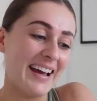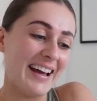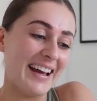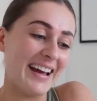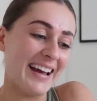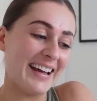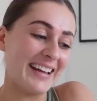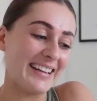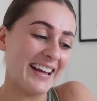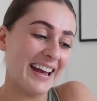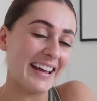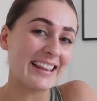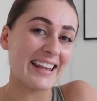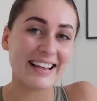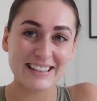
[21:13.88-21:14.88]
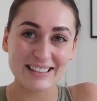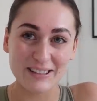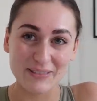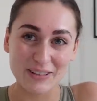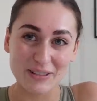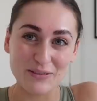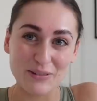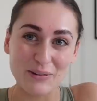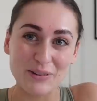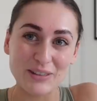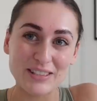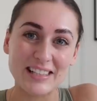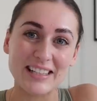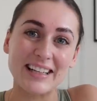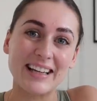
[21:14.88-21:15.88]
And yeah, thanks so much for
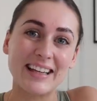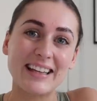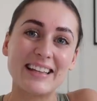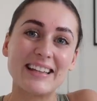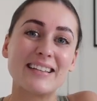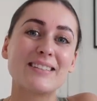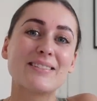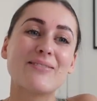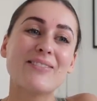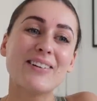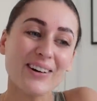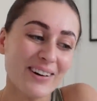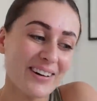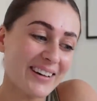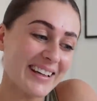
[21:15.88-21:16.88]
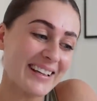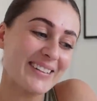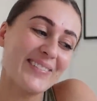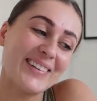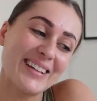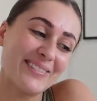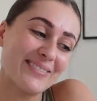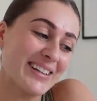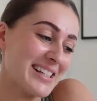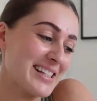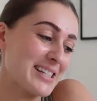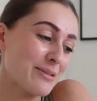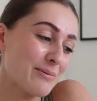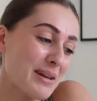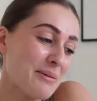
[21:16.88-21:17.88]
watching this vlog. It's been a really
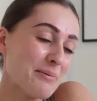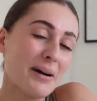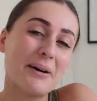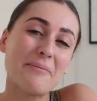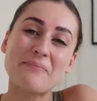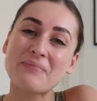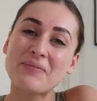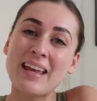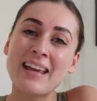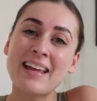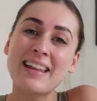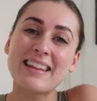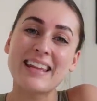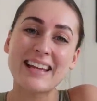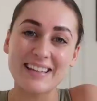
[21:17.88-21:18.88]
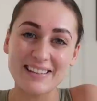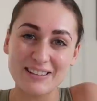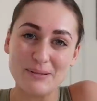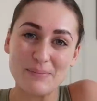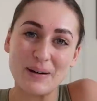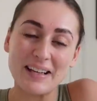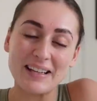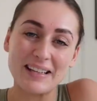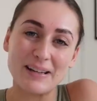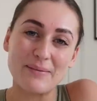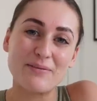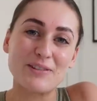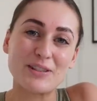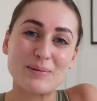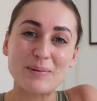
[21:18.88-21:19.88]
sweet one. Thank you to Bike Club
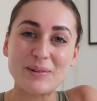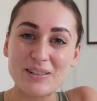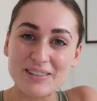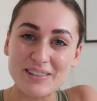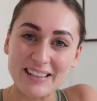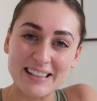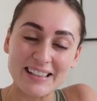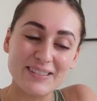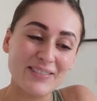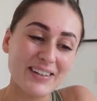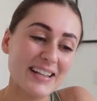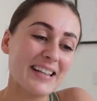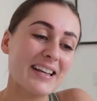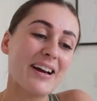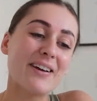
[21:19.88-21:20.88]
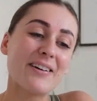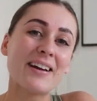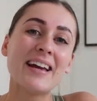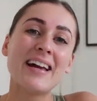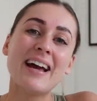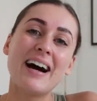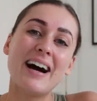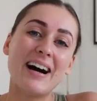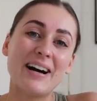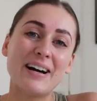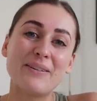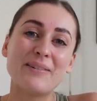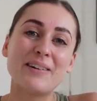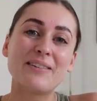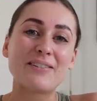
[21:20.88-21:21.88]
for sponsoring this video. I
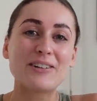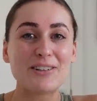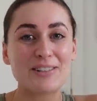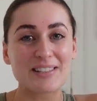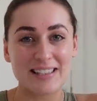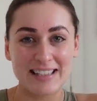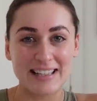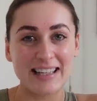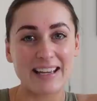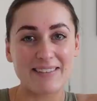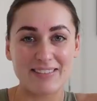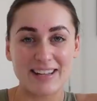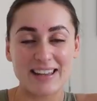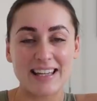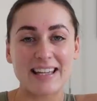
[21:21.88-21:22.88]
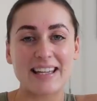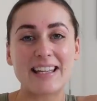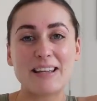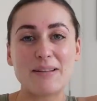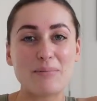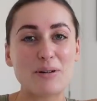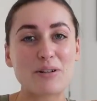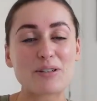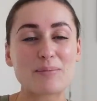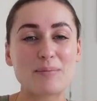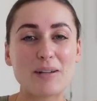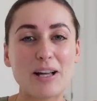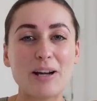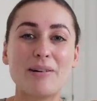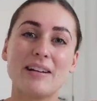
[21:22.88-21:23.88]
will of course link everything in the box
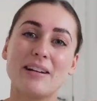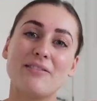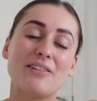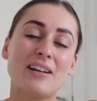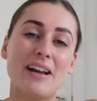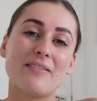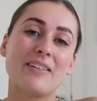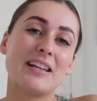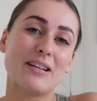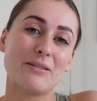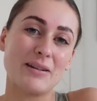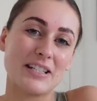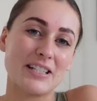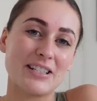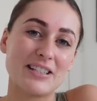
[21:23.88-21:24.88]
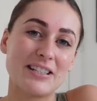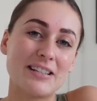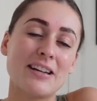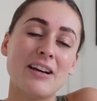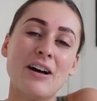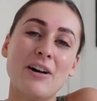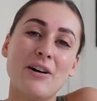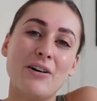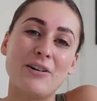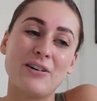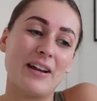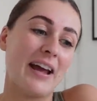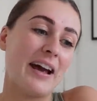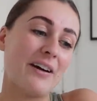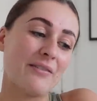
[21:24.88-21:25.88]
below and if you have any questions on
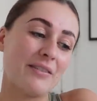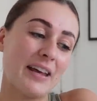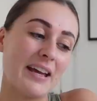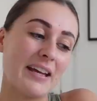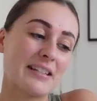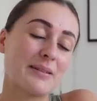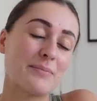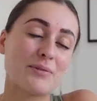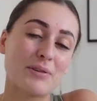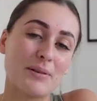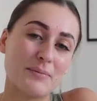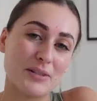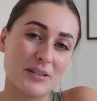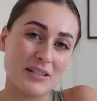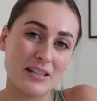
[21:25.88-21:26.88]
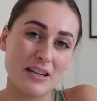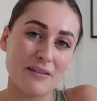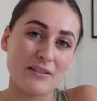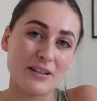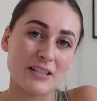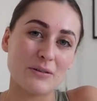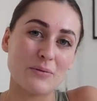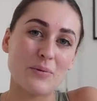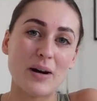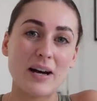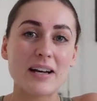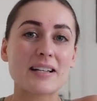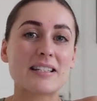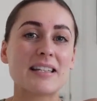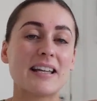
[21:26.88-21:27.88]
how their subscription service
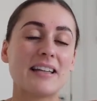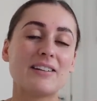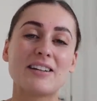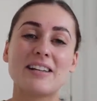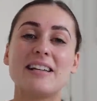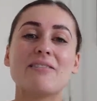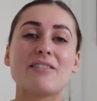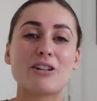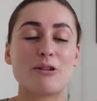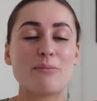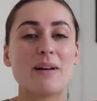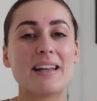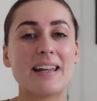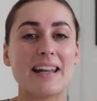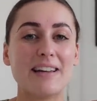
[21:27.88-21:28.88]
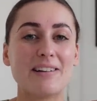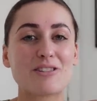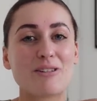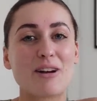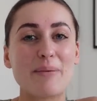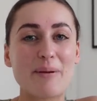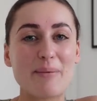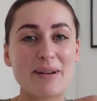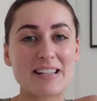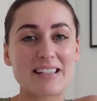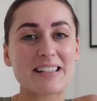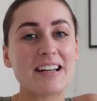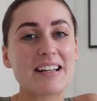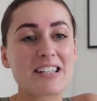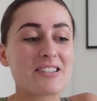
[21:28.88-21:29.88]
works then you can leave a comment and I'll try my best
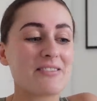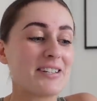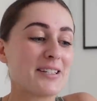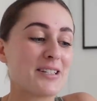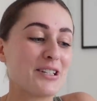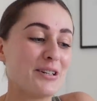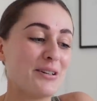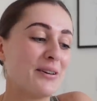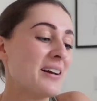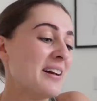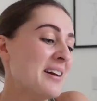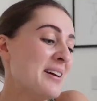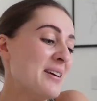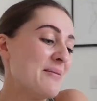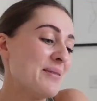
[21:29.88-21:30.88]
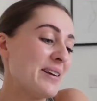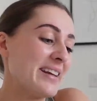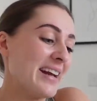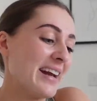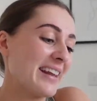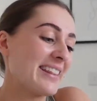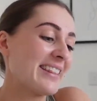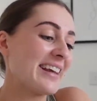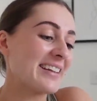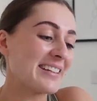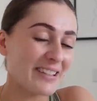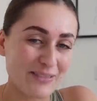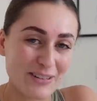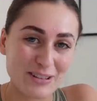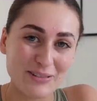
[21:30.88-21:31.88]
to answer it too. But yeah, thanks
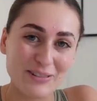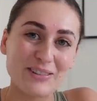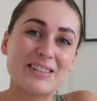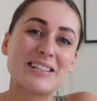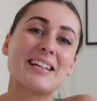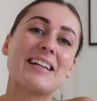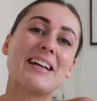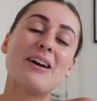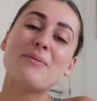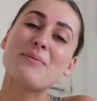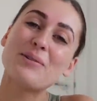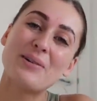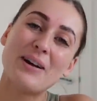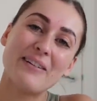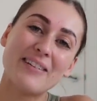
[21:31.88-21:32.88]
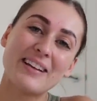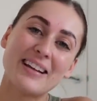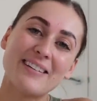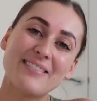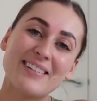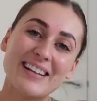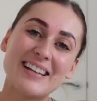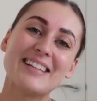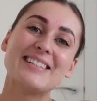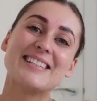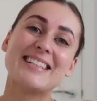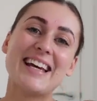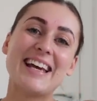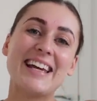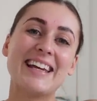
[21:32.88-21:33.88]
so much for watching. Hope you're all having a really good
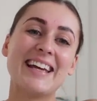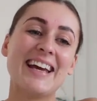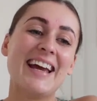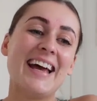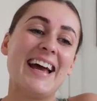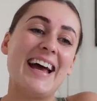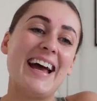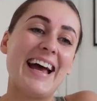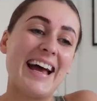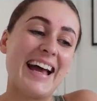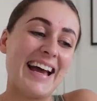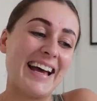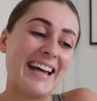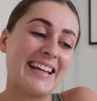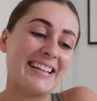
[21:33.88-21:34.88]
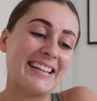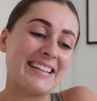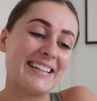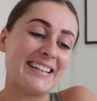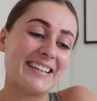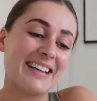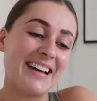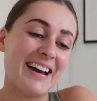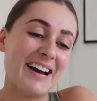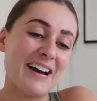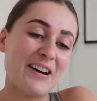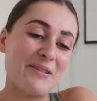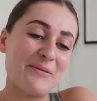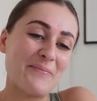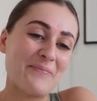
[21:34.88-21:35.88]
day and
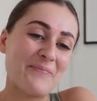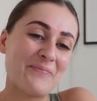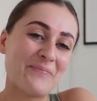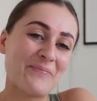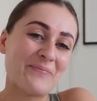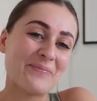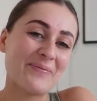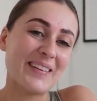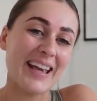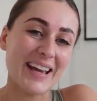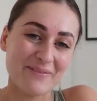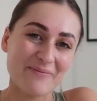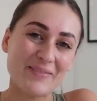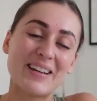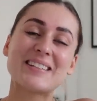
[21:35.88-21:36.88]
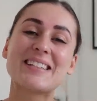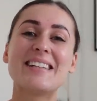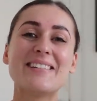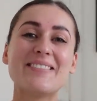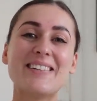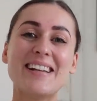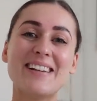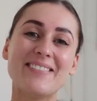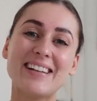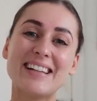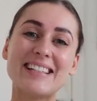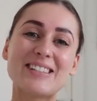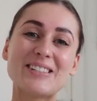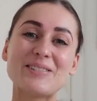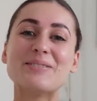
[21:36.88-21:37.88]
um, yeah I'll see you really really
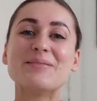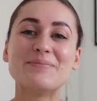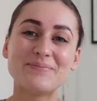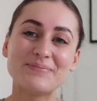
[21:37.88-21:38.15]
soon